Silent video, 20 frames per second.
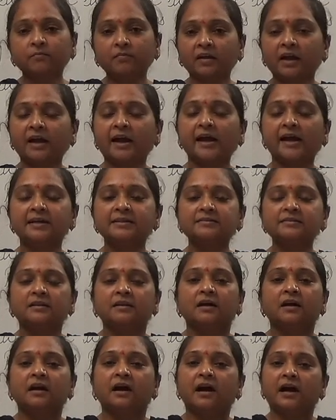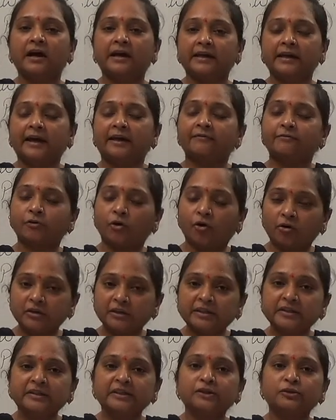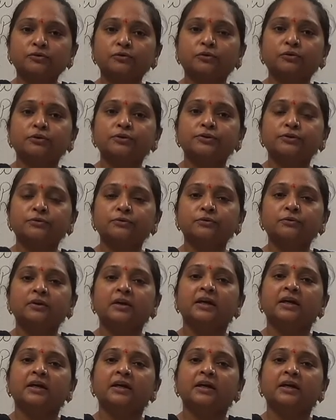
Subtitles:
As I have already told you,